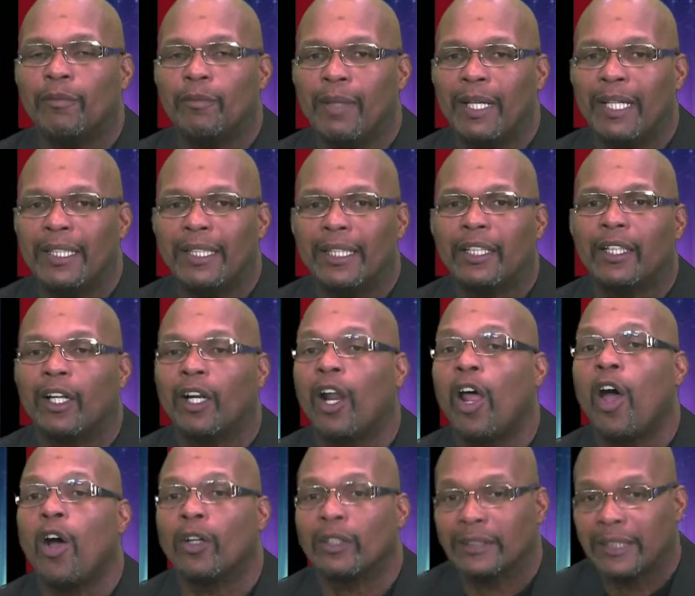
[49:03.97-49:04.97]
met in a
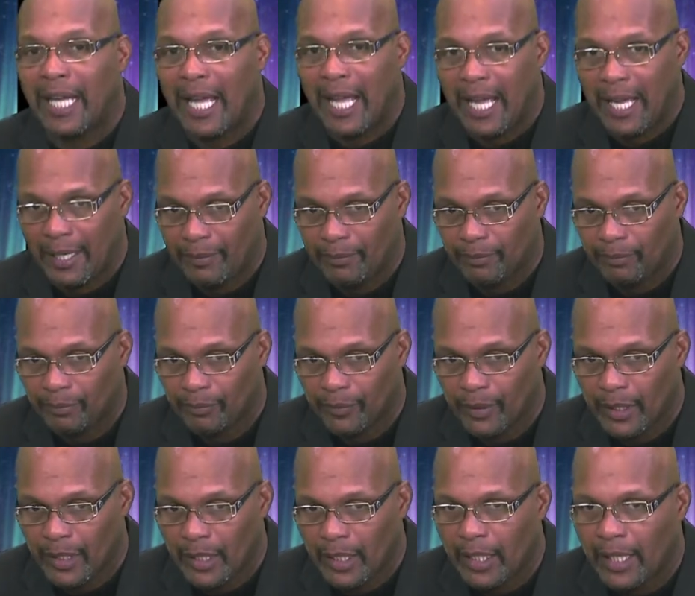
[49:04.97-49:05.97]
long time.
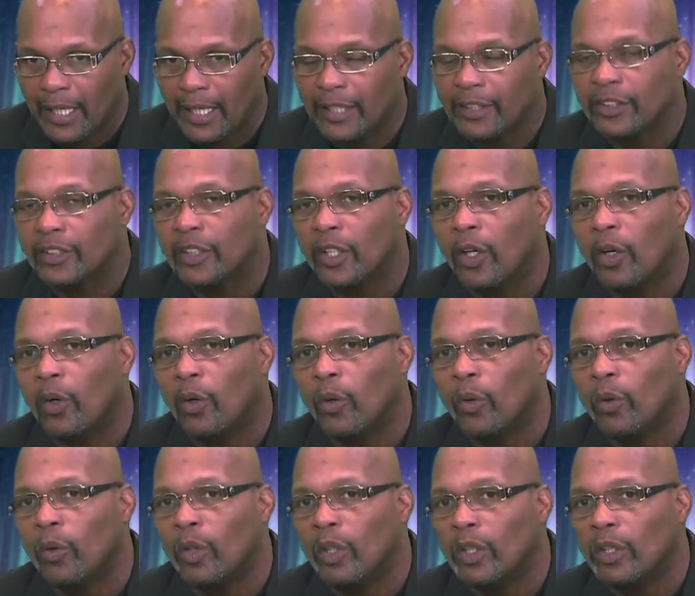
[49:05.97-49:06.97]
And
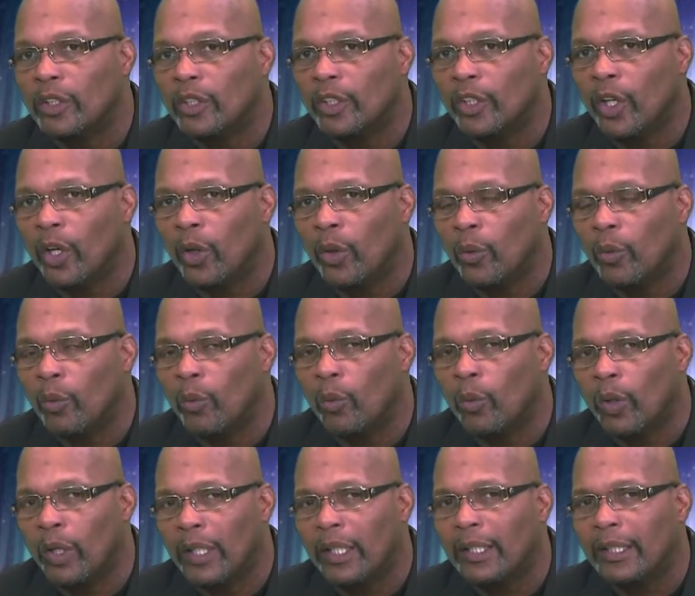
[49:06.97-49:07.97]
so, you know,
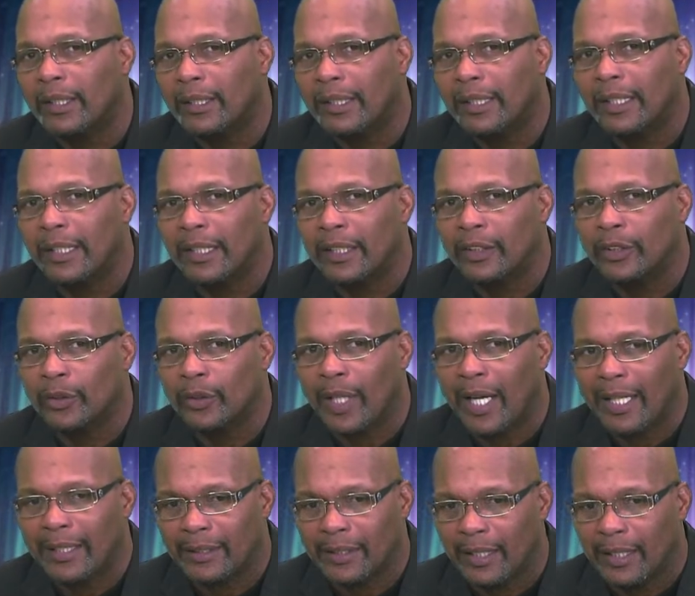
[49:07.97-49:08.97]
one of the things you
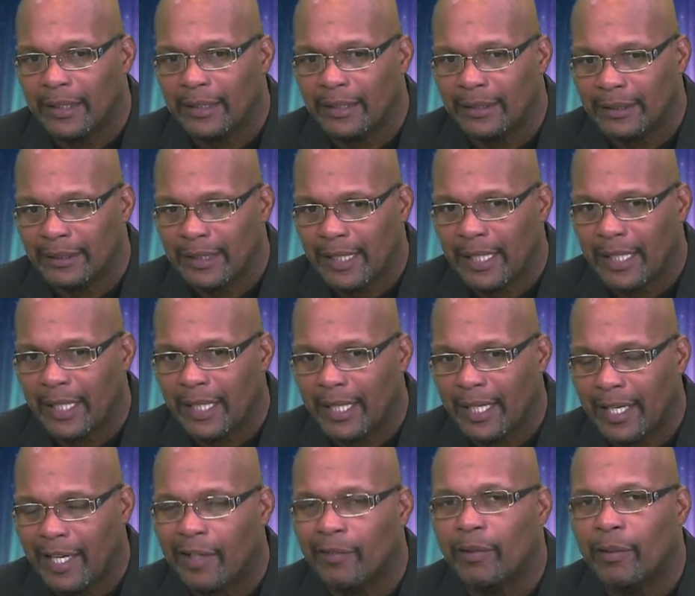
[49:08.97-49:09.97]
have to
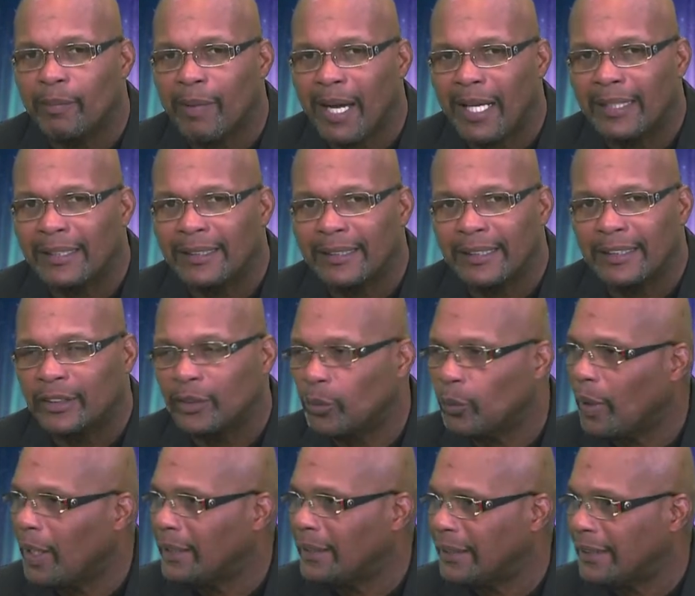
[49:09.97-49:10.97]
understand, everybody's
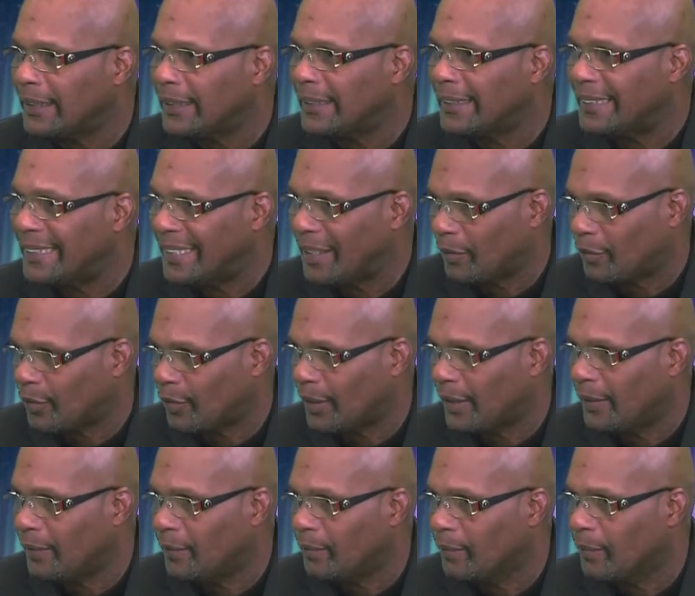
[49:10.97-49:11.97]
situation is different.
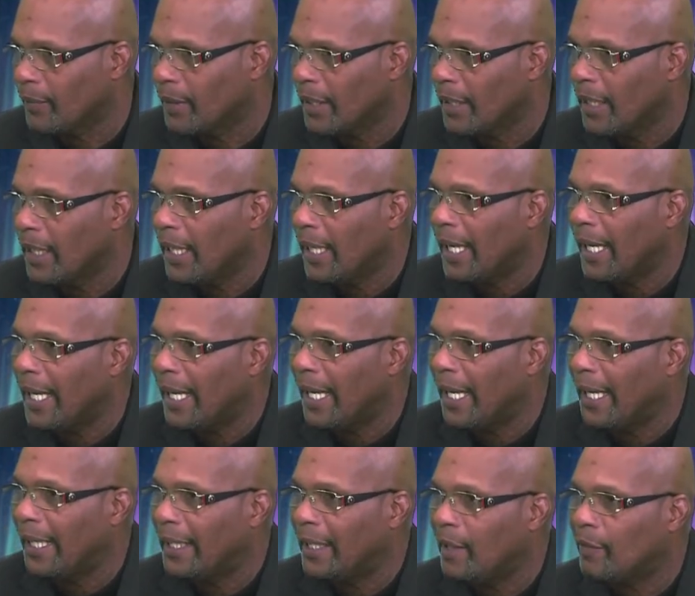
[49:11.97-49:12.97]

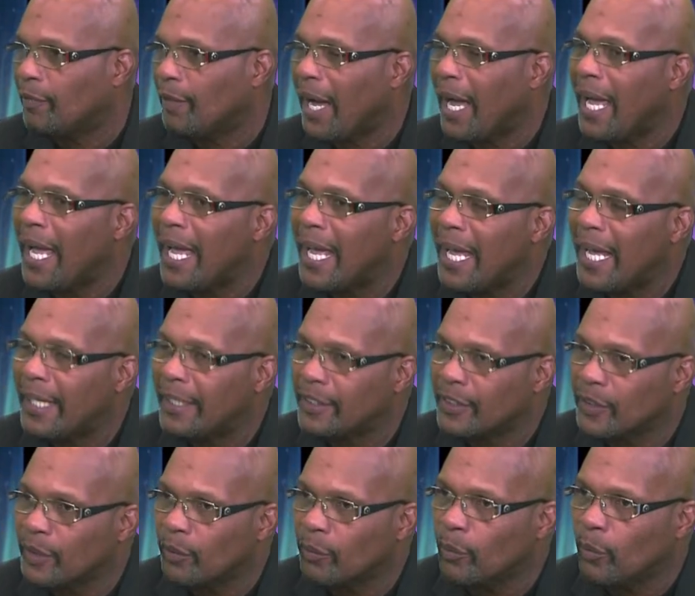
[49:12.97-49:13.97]
And if I had
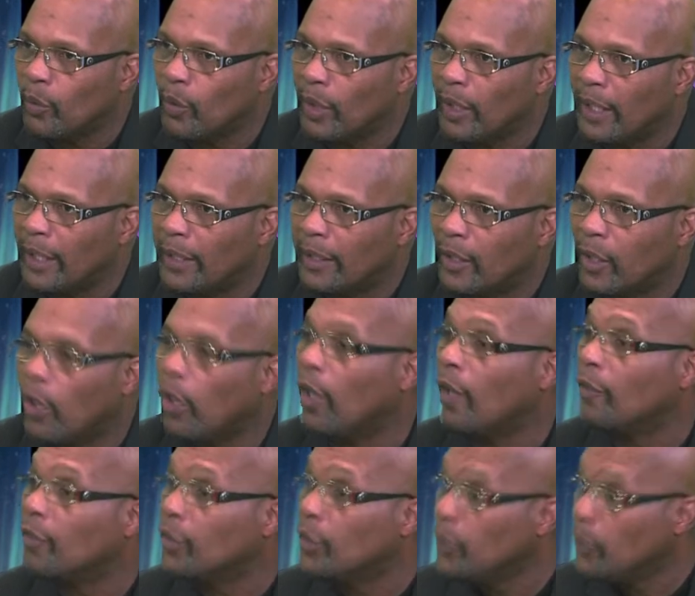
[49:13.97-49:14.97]
someone, or
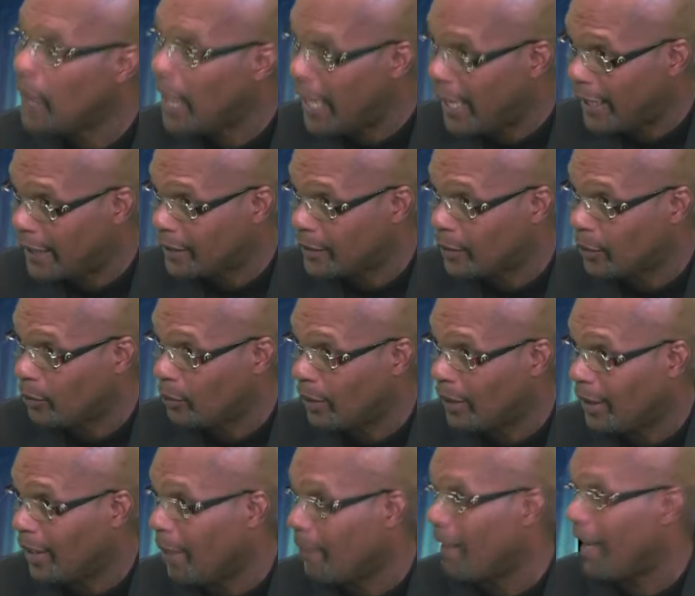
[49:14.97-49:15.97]
if you had
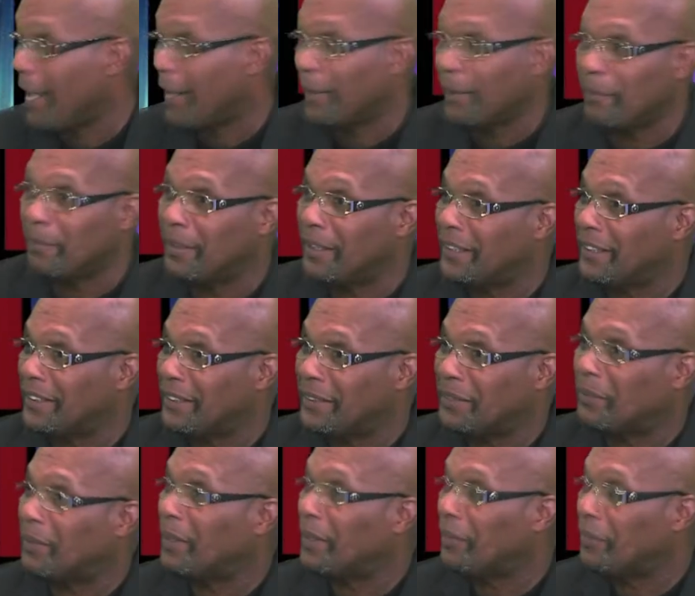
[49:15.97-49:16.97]
someone, I'm out of the business,
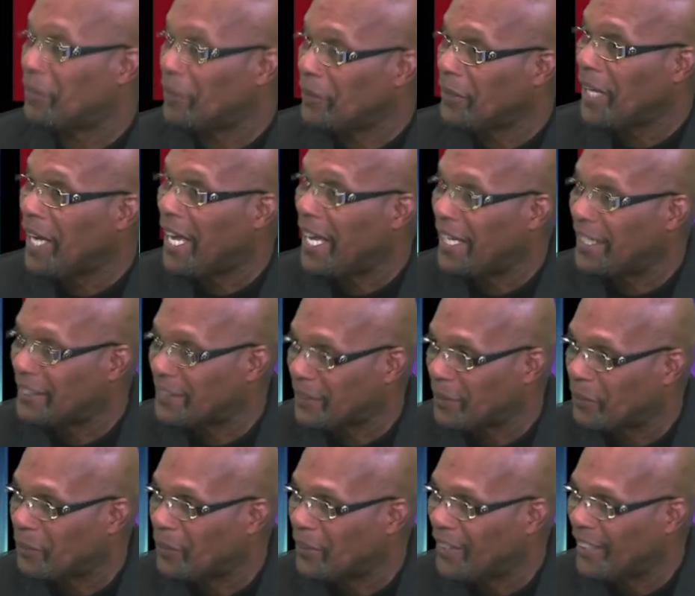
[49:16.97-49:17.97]
but if you had
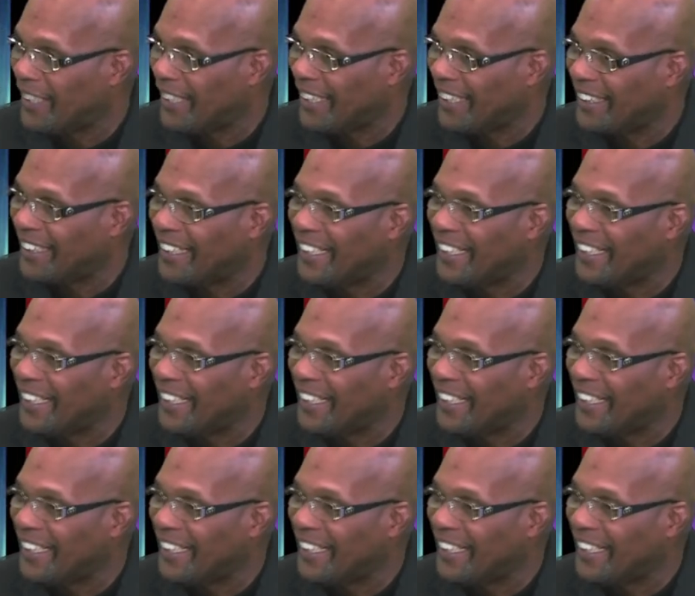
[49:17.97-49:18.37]
someone